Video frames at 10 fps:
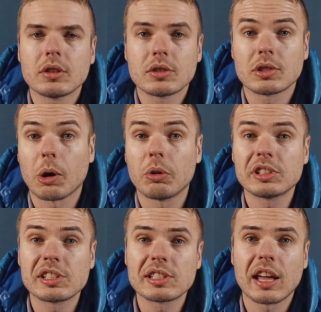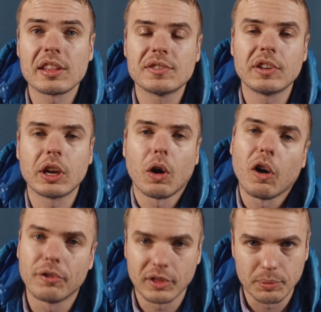So I want to start this video
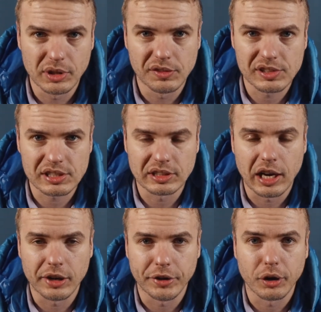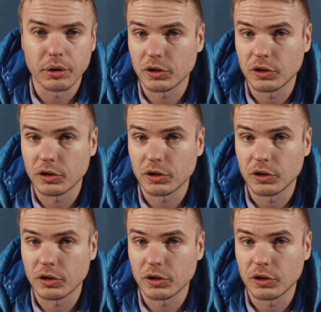off with a bit of a scenario.